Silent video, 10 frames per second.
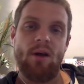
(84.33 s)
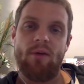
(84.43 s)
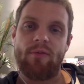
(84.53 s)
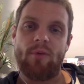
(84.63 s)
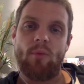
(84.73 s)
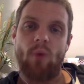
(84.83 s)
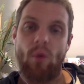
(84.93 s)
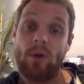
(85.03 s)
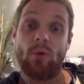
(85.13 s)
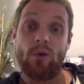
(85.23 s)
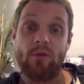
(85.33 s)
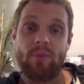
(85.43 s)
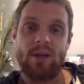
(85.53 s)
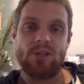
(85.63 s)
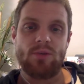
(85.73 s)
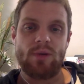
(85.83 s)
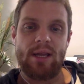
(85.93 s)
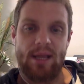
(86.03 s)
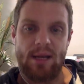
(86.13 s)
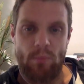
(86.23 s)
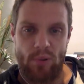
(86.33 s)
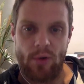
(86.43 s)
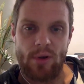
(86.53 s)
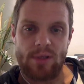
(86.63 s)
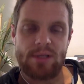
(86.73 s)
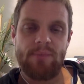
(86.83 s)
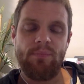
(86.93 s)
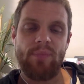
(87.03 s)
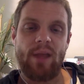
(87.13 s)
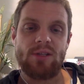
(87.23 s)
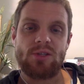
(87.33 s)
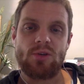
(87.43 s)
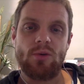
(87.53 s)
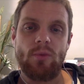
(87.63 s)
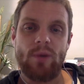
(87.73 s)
from what we would have been doing in person at school,